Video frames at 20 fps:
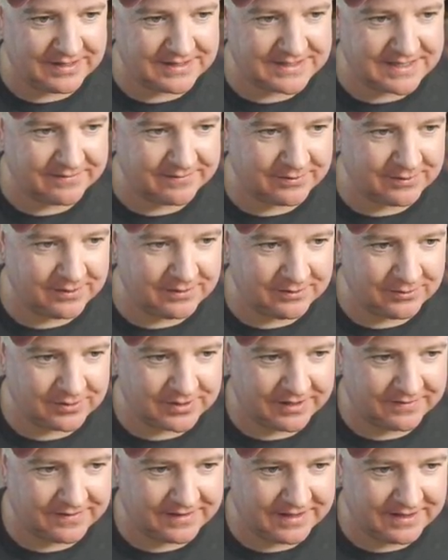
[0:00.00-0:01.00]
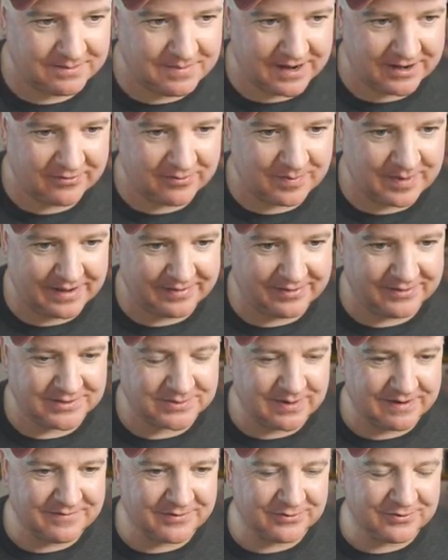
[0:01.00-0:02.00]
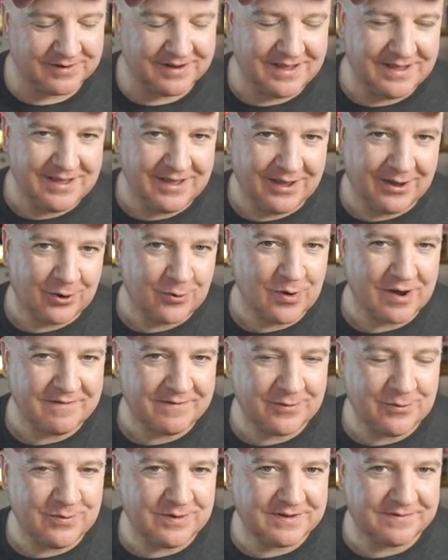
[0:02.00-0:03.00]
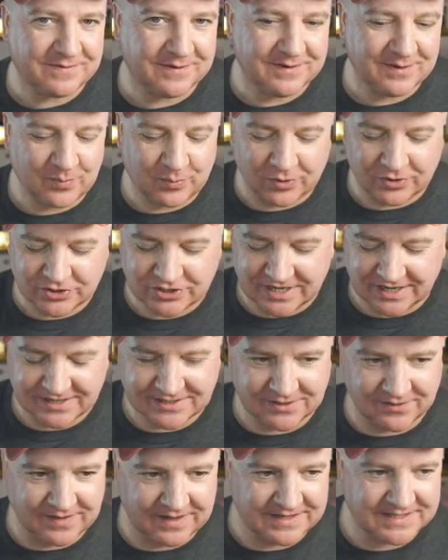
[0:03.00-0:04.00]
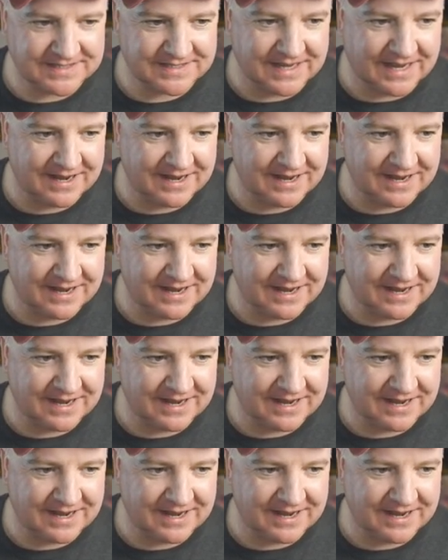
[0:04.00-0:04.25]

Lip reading: Let's have a look at the MicroPython. So I've done quite a few different projects on this.